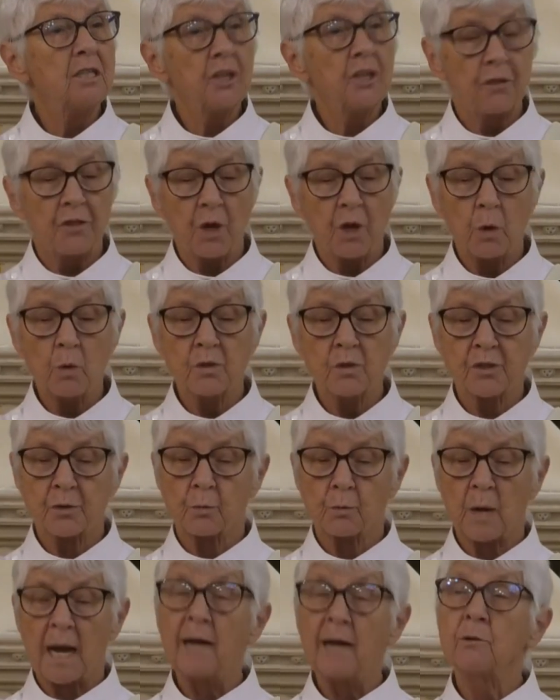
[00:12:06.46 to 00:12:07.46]
to those
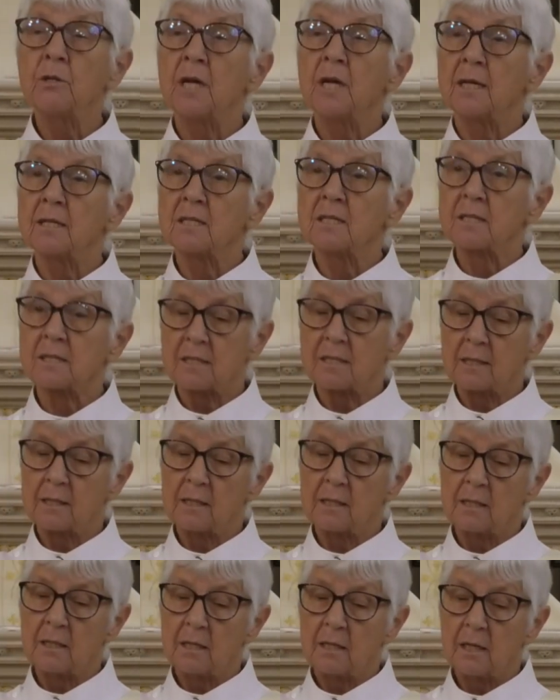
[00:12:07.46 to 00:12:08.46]
around us.
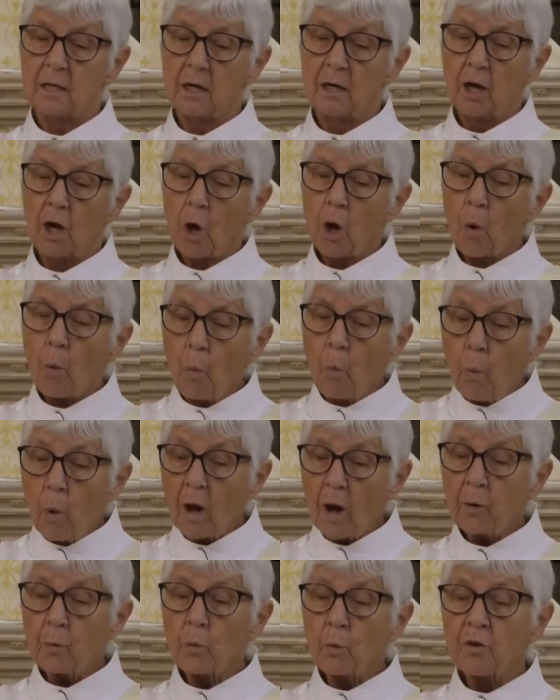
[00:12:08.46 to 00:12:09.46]

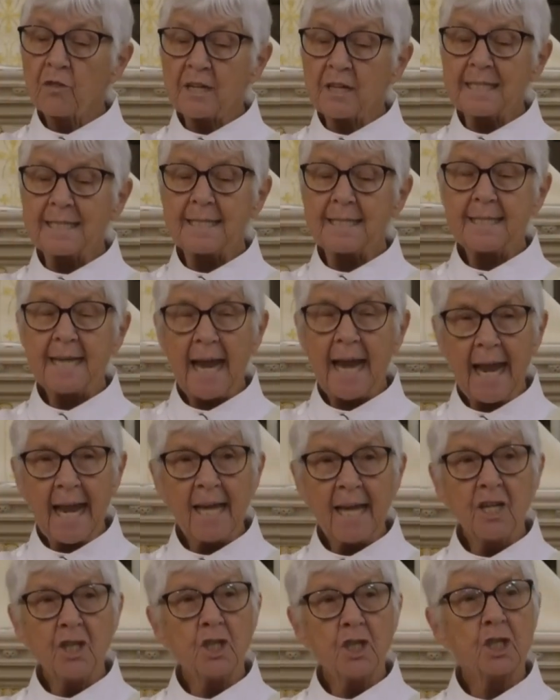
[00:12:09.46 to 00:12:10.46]
What were the
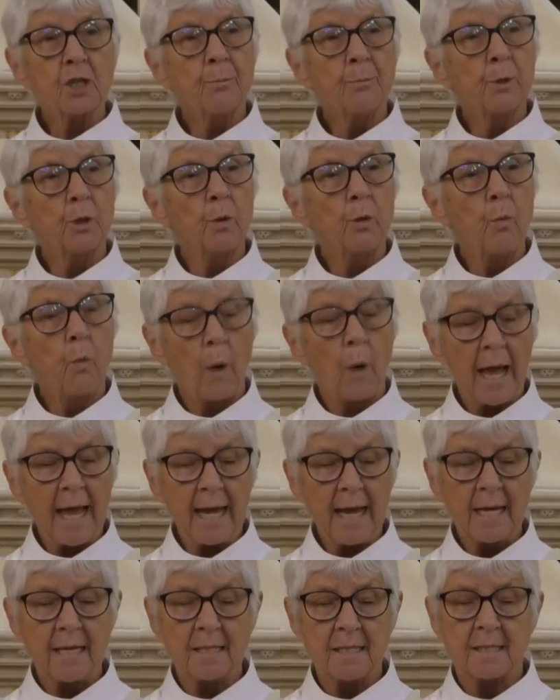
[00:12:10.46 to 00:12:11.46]
tangible
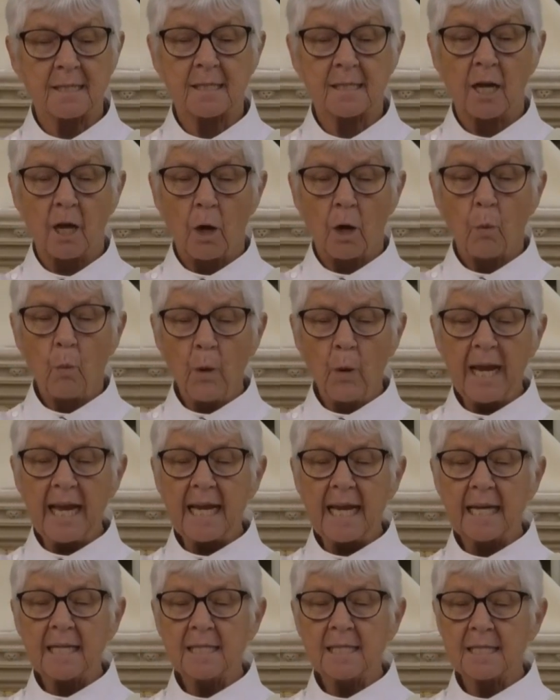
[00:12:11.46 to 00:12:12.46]
ways we
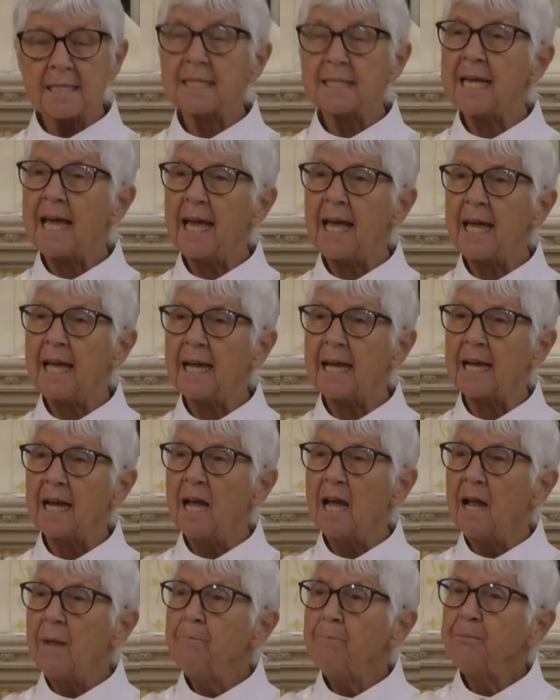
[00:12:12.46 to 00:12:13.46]
can say
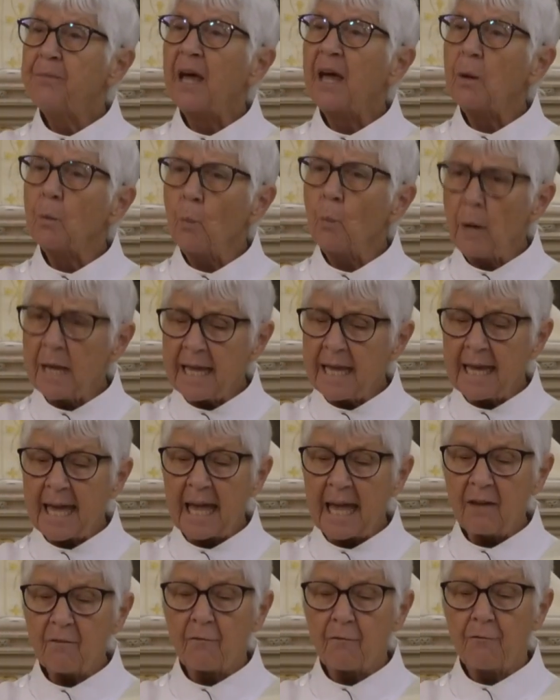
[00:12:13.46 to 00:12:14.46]
that we
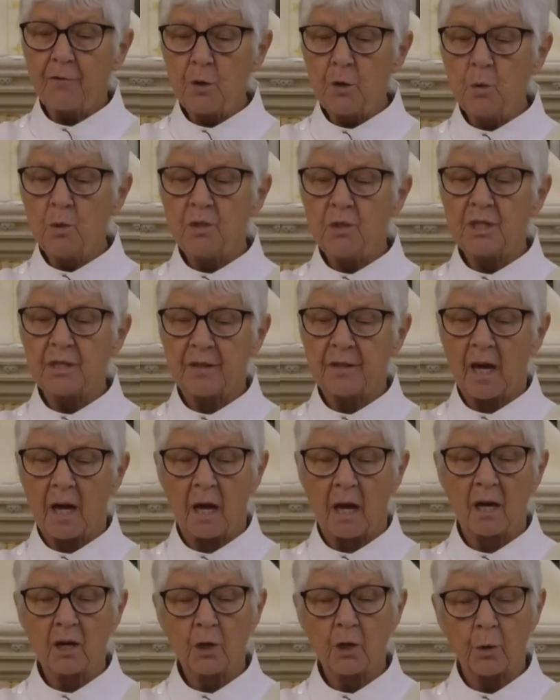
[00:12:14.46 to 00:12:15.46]
gave food to the
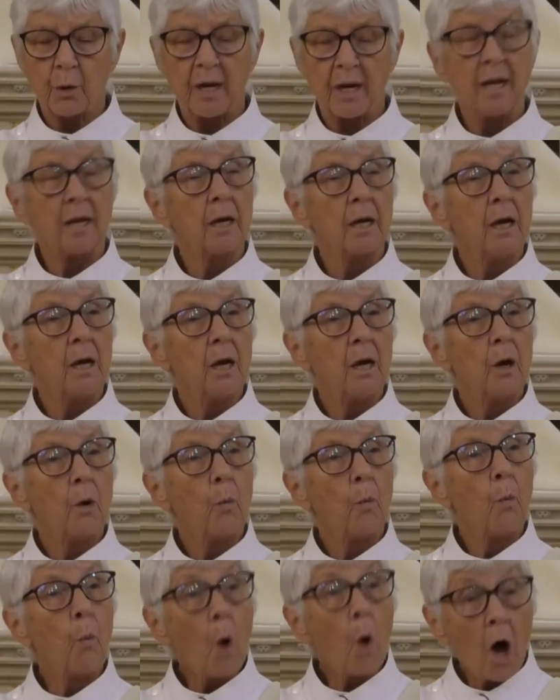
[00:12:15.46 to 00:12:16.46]
hungry,
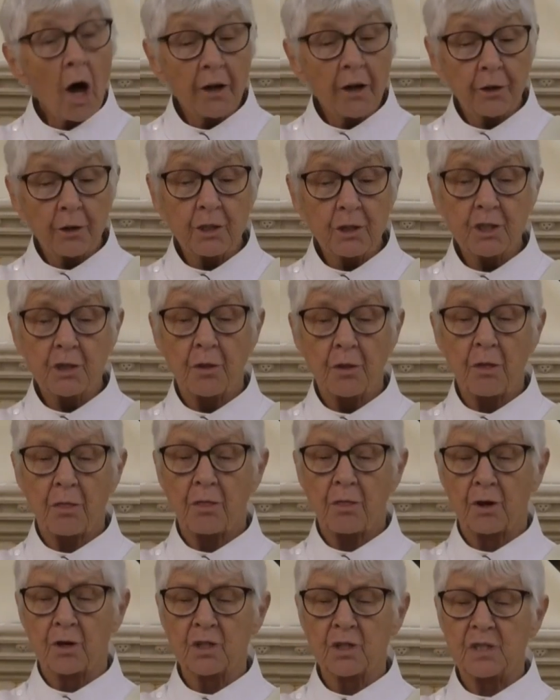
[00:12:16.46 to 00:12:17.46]
water to the
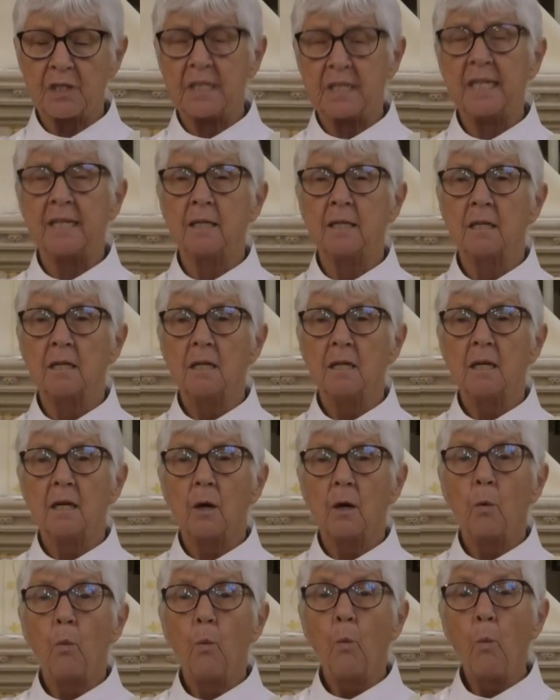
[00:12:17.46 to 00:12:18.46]
thirsty,
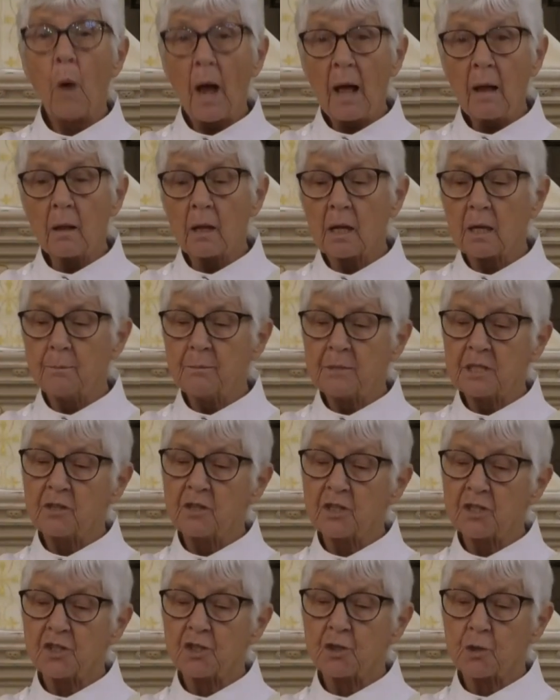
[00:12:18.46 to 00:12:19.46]
welcomed the
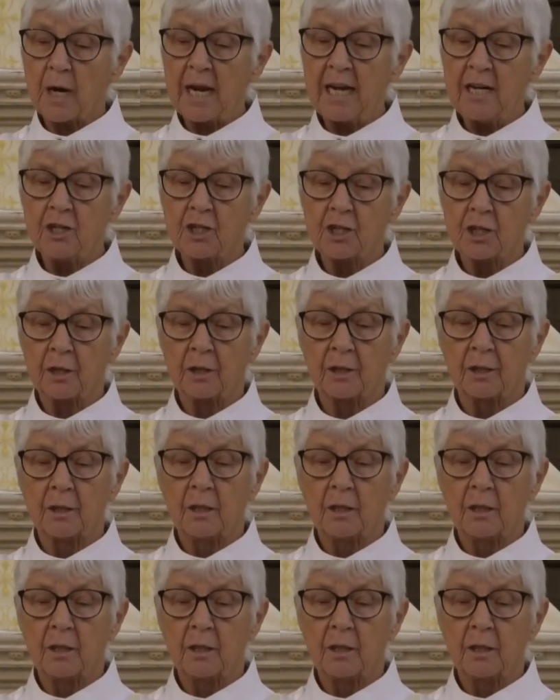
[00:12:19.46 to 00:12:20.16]
stranger,